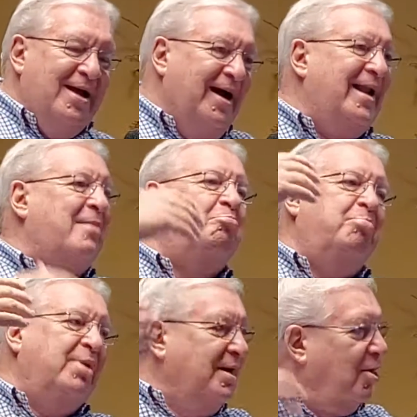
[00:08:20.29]
And that
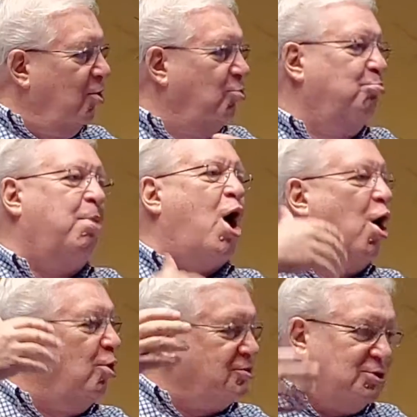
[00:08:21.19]
big old
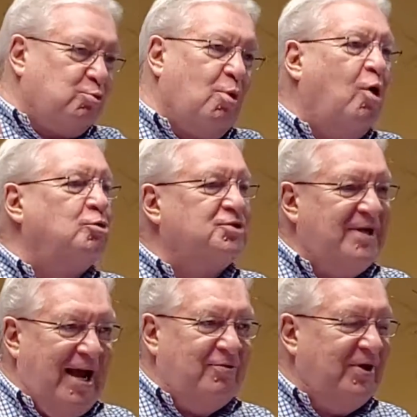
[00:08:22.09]
ball just rolls
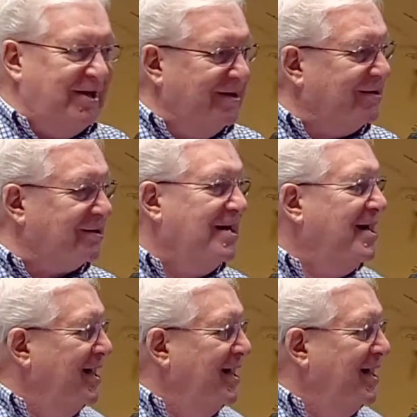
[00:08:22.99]
down the hill